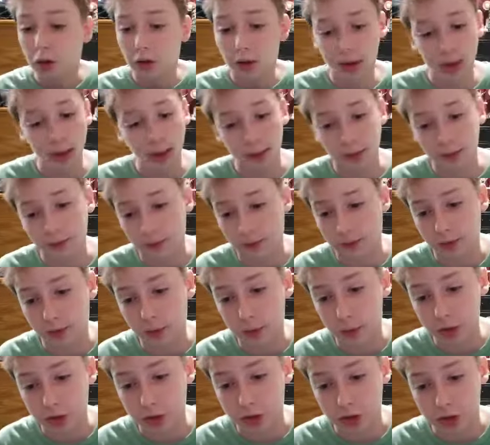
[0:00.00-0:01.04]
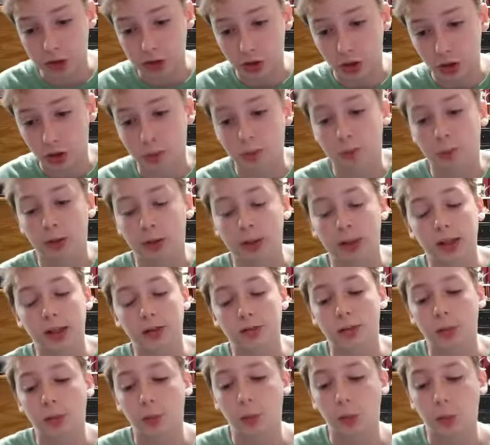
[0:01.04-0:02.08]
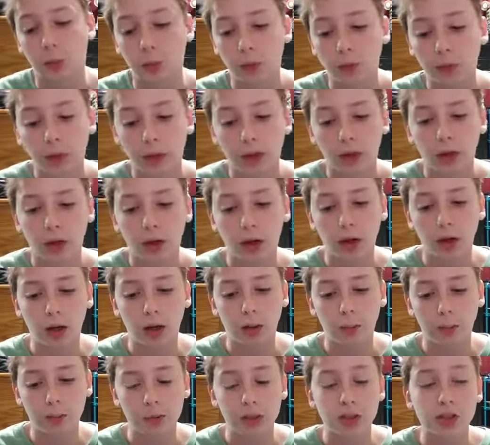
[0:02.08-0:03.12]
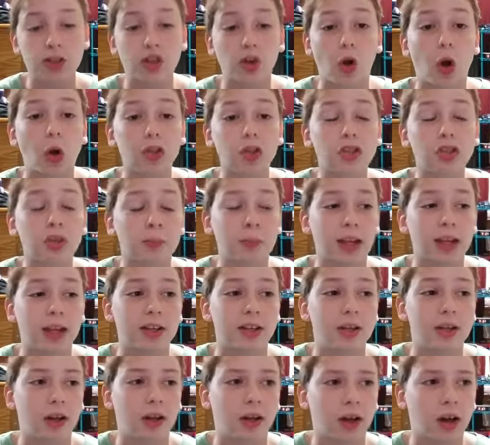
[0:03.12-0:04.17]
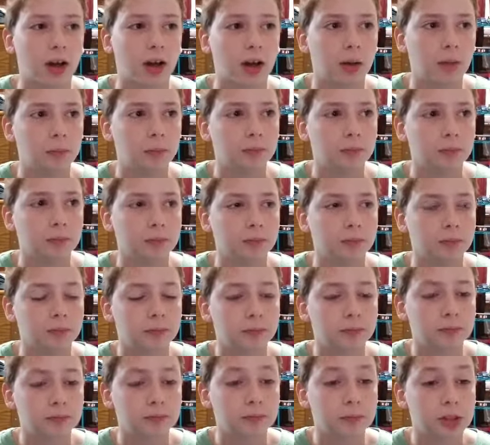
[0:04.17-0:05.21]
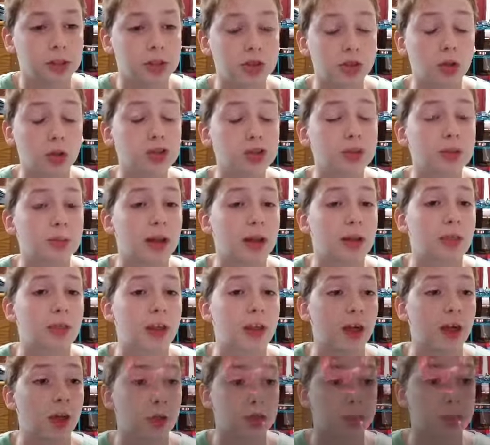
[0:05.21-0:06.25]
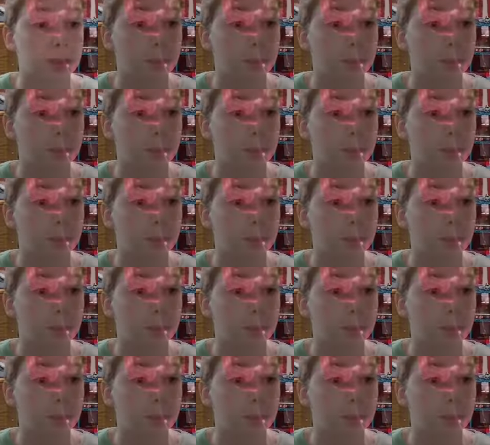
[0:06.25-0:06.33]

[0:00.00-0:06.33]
And it was just unbelievable. Um, he's also made, um, he's also made Thanos